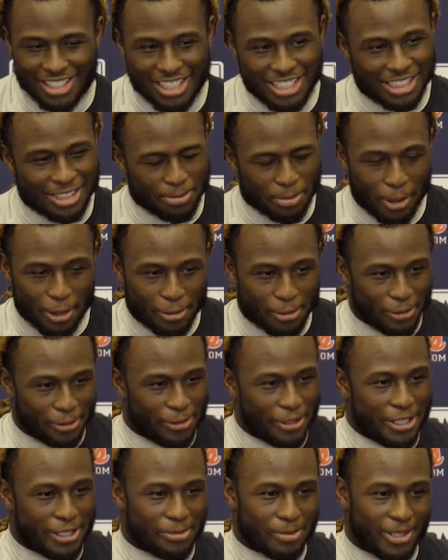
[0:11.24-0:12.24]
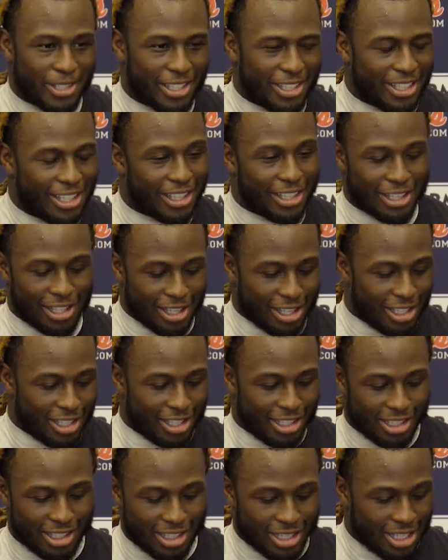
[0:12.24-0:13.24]
It's the perfect fit,
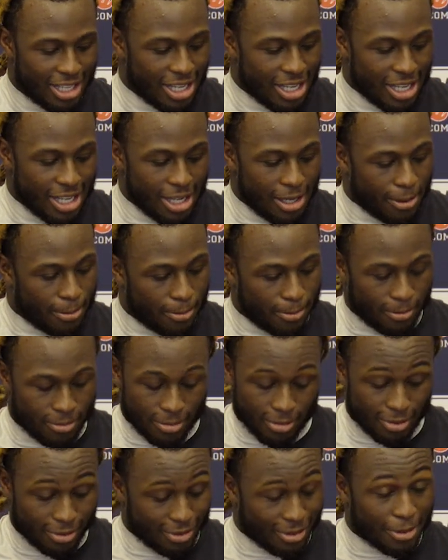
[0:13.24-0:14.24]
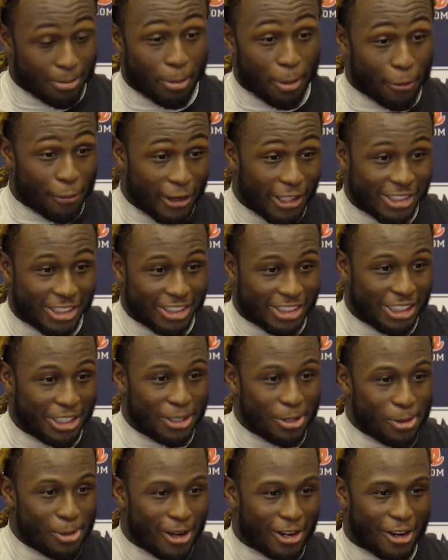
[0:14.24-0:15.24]
man. Professor G,
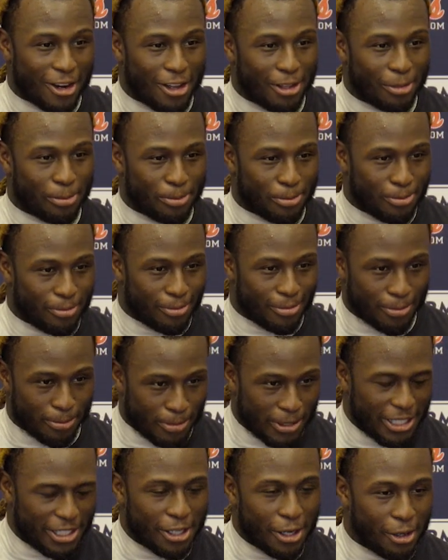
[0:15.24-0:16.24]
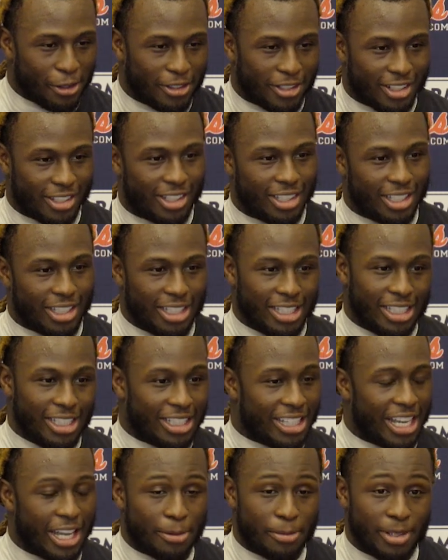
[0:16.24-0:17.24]
who I call him, Pete Golden, he
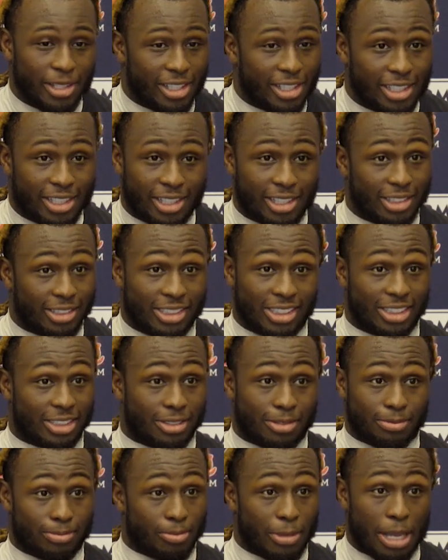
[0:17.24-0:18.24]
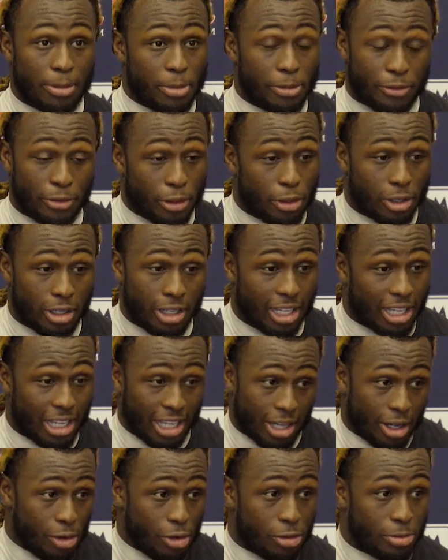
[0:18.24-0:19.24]
came in and just made me feel
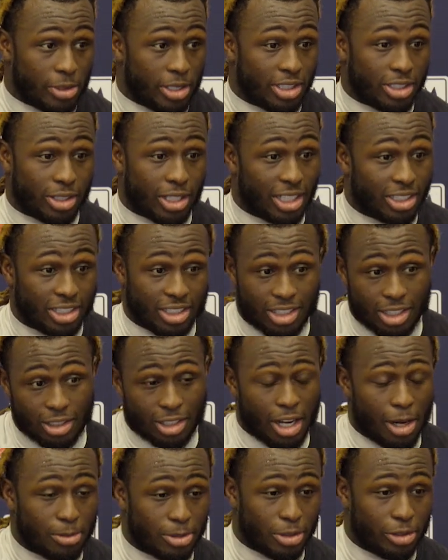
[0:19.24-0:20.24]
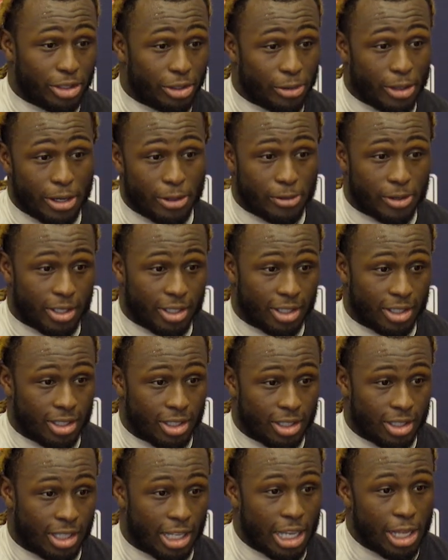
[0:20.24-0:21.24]
at home, man. So I just took the opportunity and ran with it.
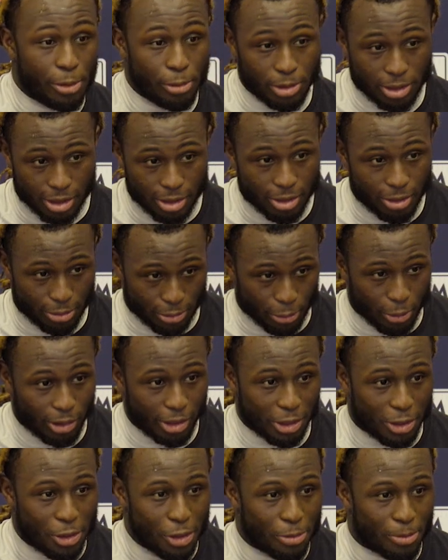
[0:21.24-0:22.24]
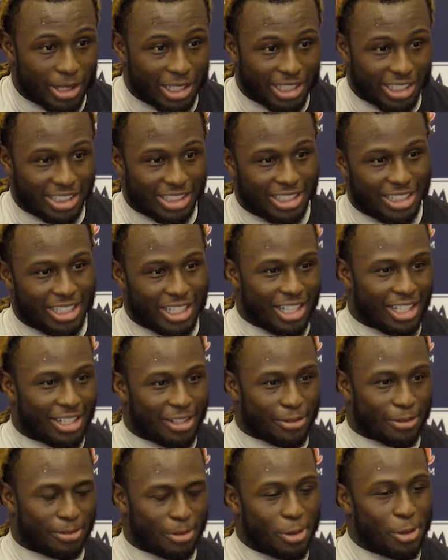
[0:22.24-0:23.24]
And he was really cool, my DC
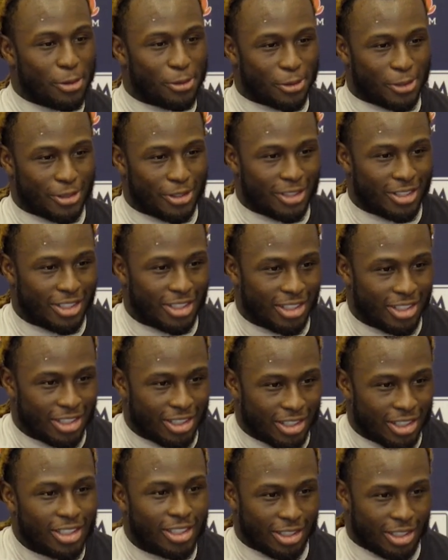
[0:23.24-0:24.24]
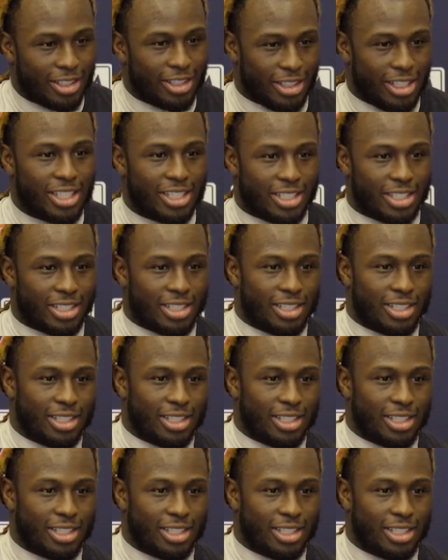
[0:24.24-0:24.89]
from Louisville. Yes.